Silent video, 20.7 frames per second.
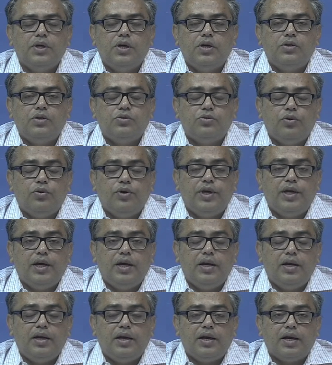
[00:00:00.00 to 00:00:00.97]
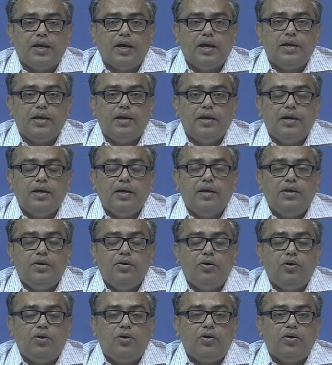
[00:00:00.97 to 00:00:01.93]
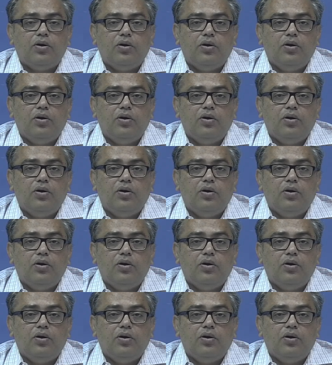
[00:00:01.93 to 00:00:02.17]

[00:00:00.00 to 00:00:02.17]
So, herein again your